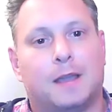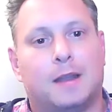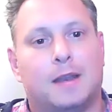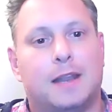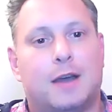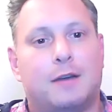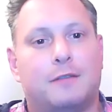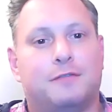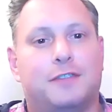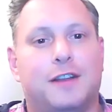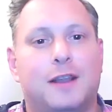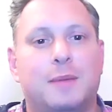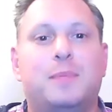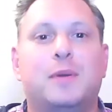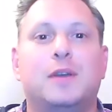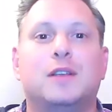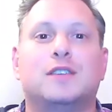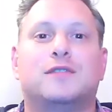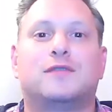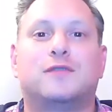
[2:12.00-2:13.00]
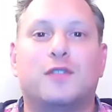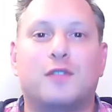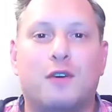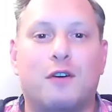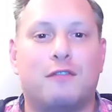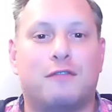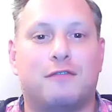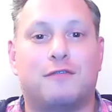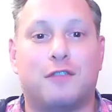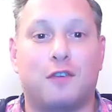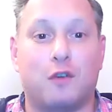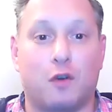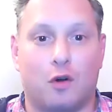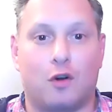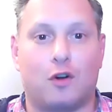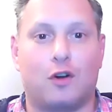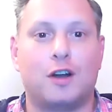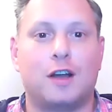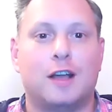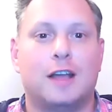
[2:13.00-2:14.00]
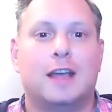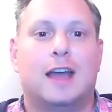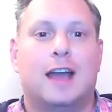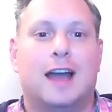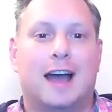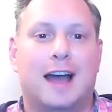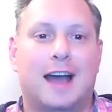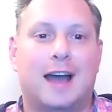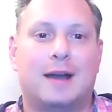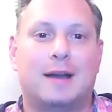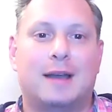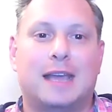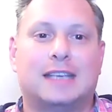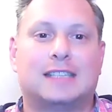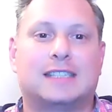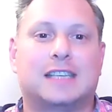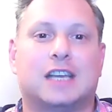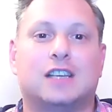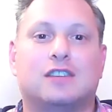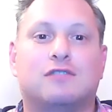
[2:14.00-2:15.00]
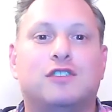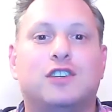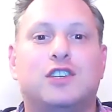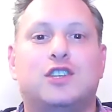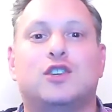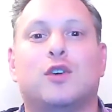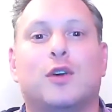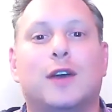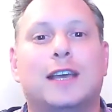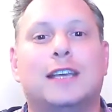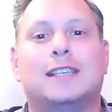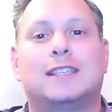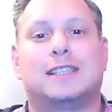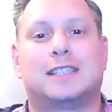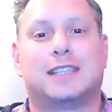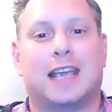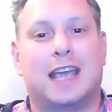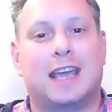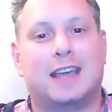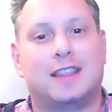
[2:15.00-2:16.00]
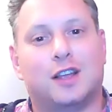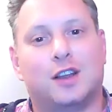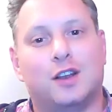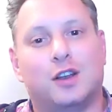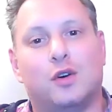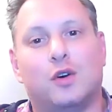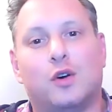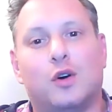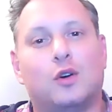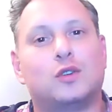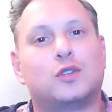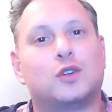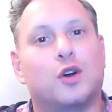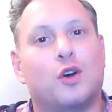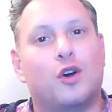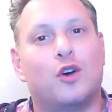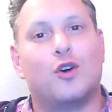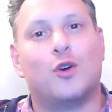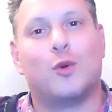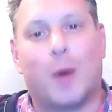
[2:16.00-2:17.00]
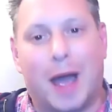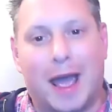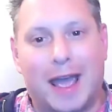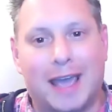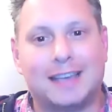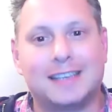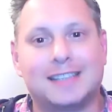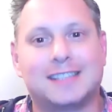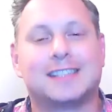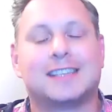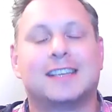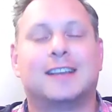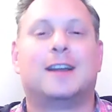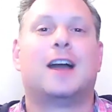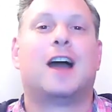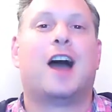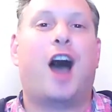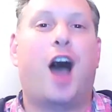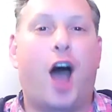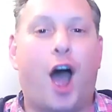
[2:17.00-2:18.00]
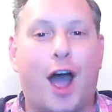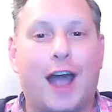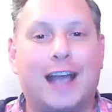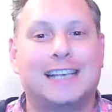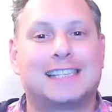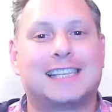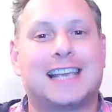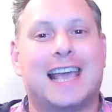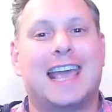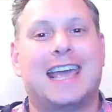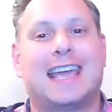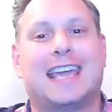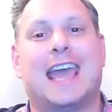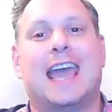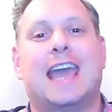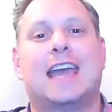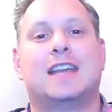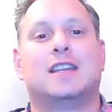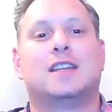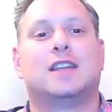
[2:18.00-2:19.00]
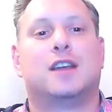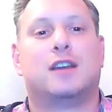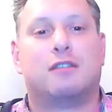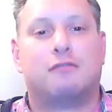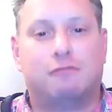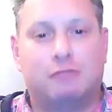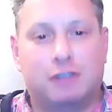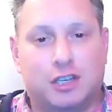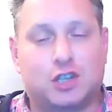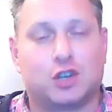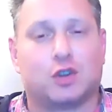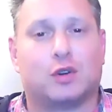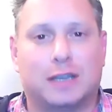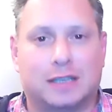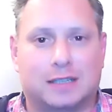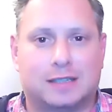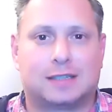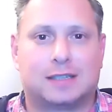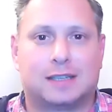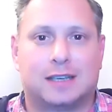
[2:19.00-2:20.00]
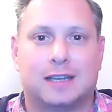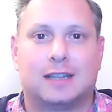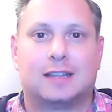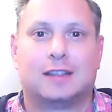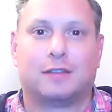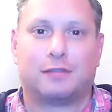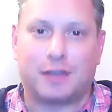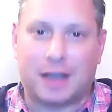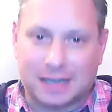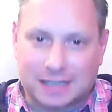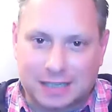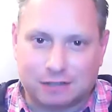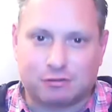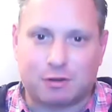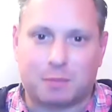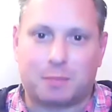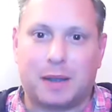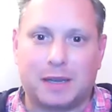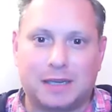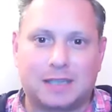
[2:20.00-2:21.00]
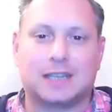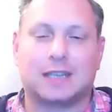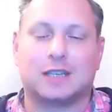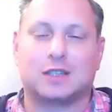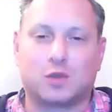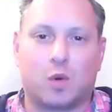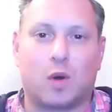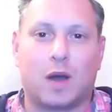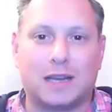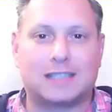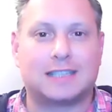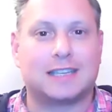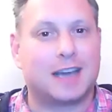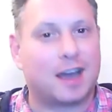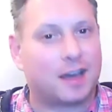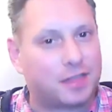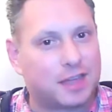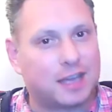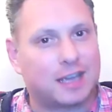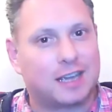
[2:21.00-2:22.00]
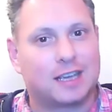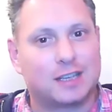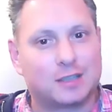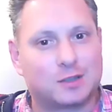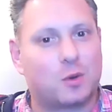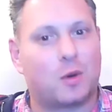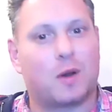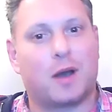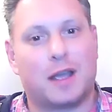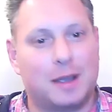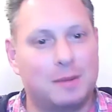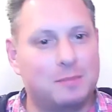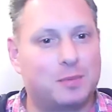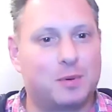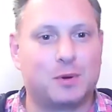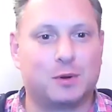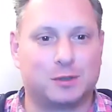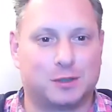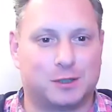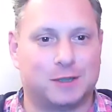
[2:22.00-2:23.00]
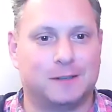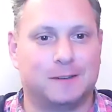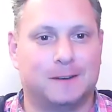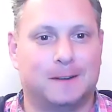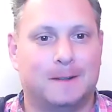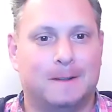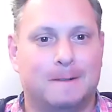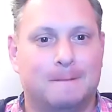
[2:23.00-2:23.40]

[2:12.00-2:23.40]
Now, in Philippians 4:4, it says, "Rejoice in the Lord always. I say again, rejoice." The fact is, repeated it twice there, I think it's quite important.